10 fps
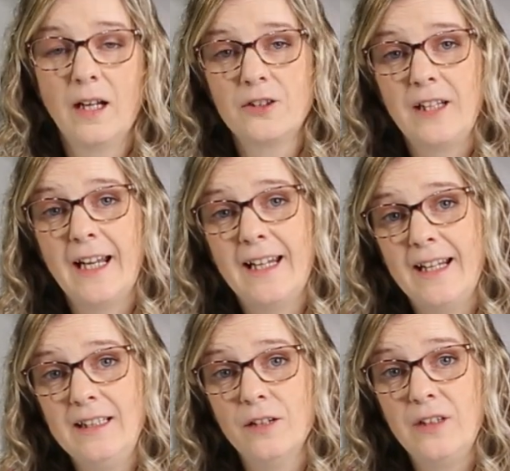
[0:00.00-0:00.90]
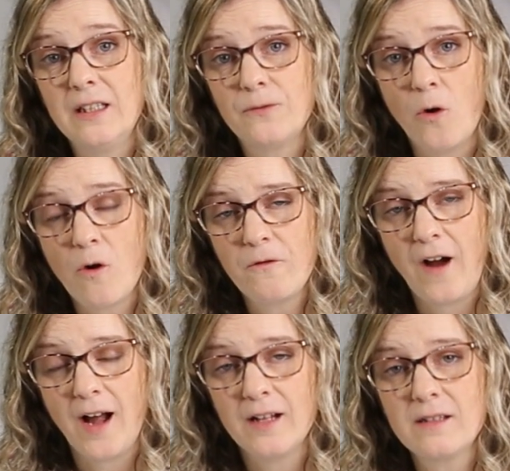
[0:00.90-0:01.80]
Now to get any of these 4
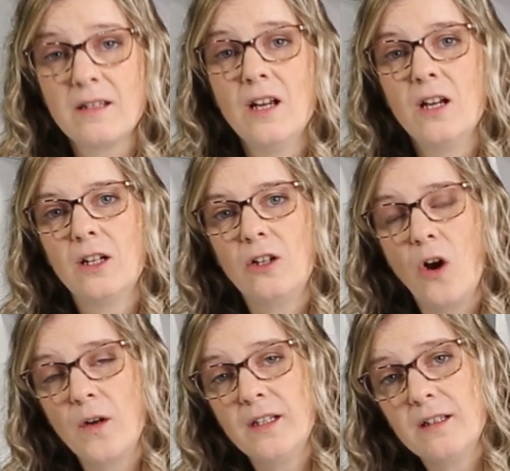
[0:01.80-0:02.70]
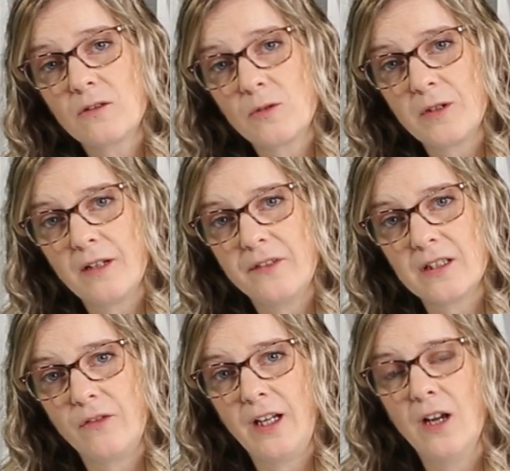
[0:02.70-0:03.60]
files, go in the description of
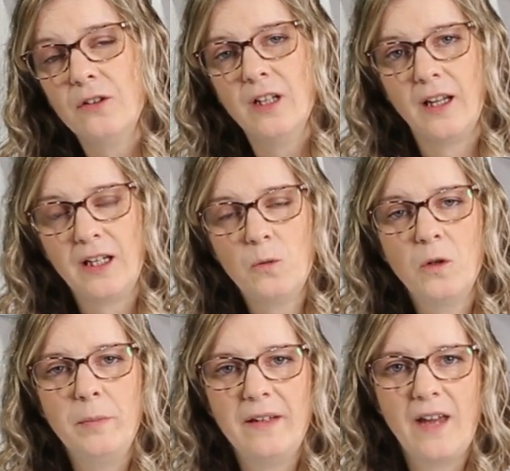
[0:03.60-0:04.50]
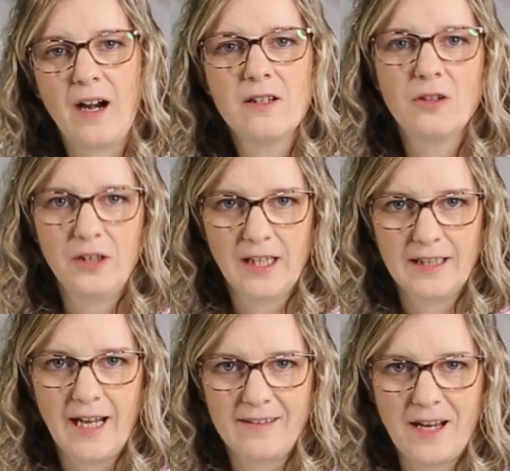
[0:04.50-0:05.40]
this video, the link will be there so you
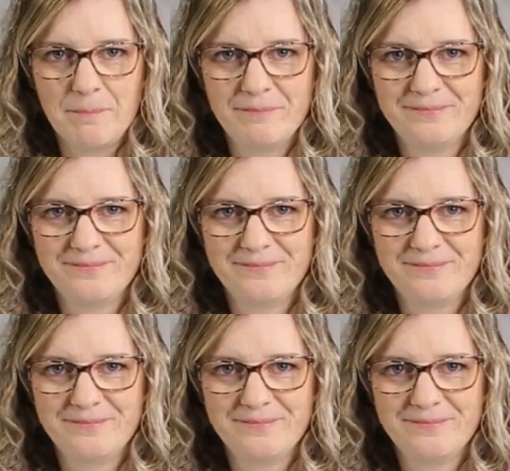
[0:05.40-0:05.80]
can get them.